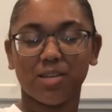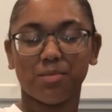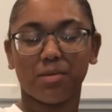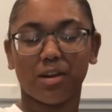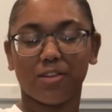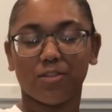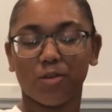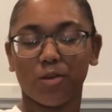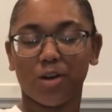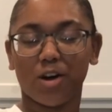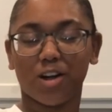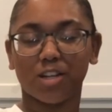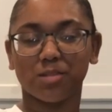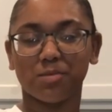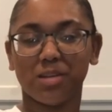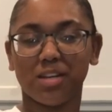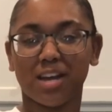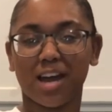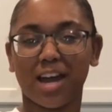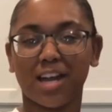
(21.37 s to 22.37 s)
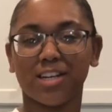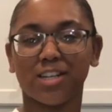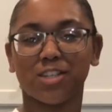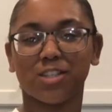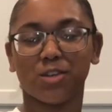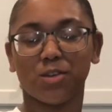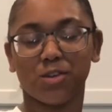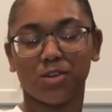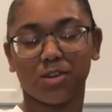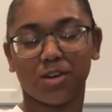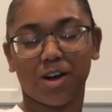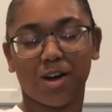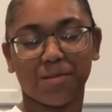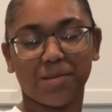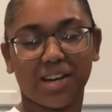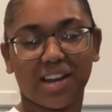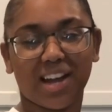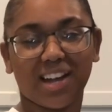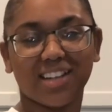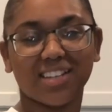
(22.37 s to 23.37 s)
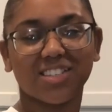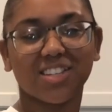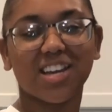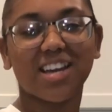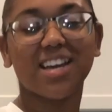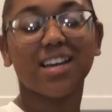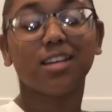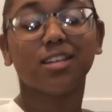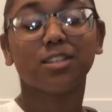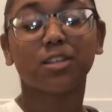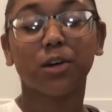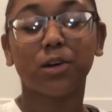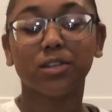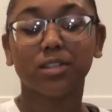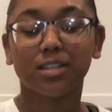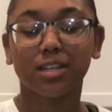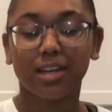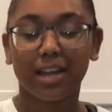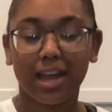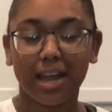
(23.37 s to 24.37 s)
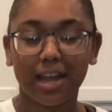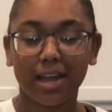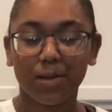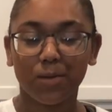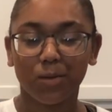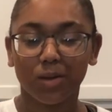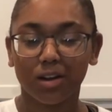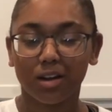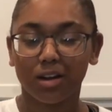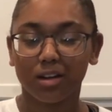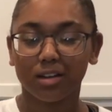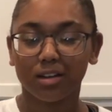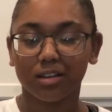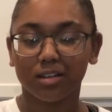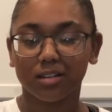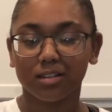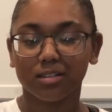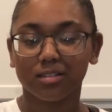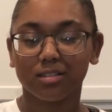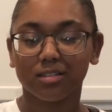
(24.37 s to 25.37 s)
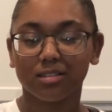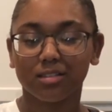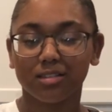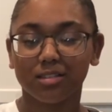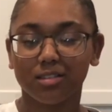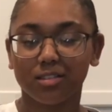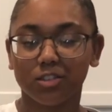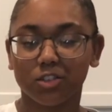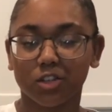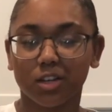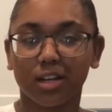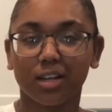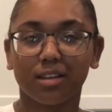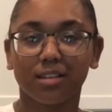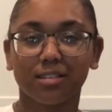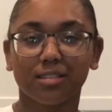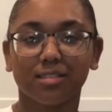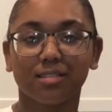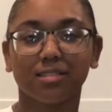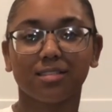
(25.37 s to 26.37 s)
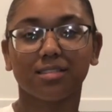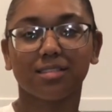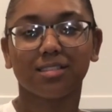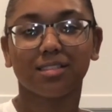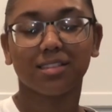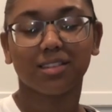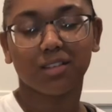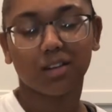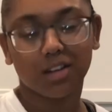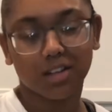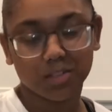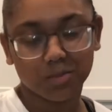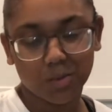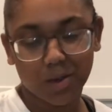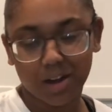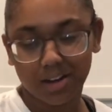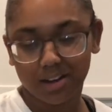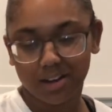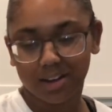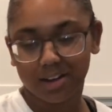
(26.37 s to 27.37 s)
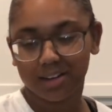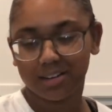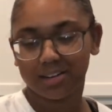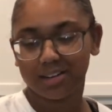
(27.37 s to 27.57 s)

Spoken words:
but everyone calls me Nige, so you can call me Nige. So today we're gonna drink, cause why not?